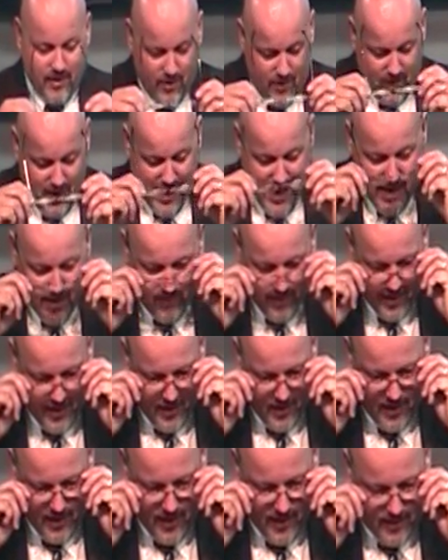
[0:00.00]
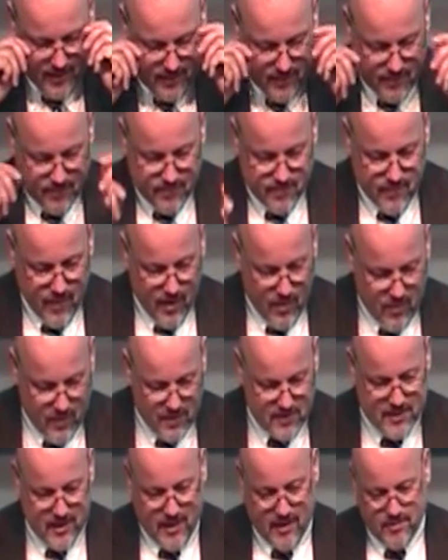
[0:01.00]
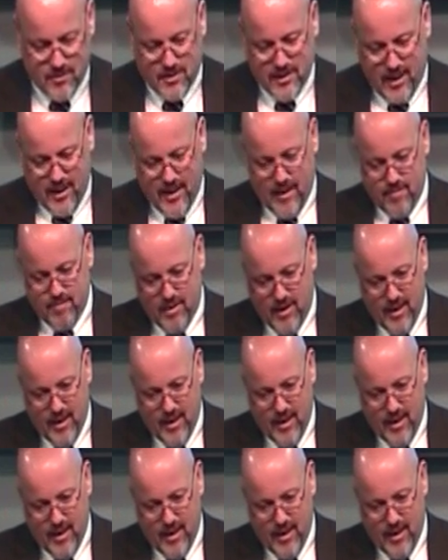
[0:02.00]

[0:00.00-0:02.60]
Their livelihood was upset.